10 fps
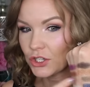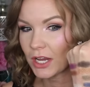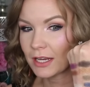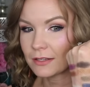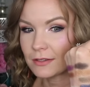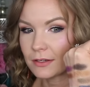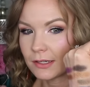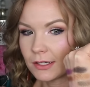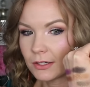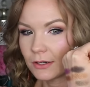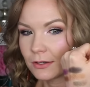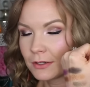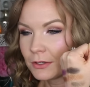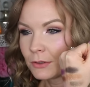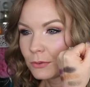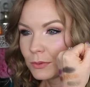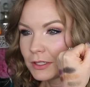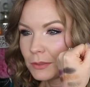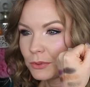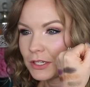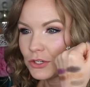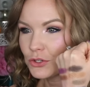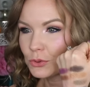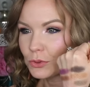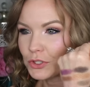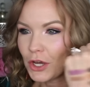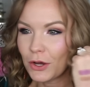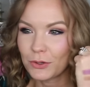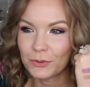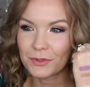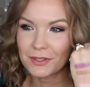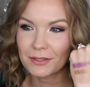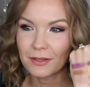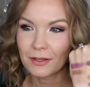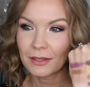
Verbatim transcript: shades in here, really pretty jewel tones.